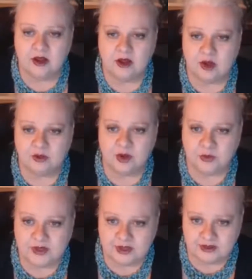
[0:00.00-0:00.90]
although
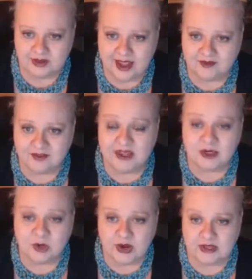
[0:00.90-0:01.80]
we have to
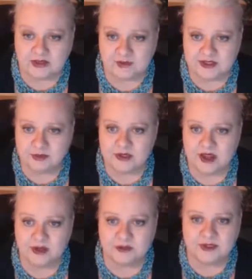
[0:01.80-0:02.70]
integrate them
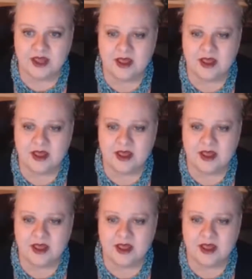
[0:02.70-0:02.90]
sometimes.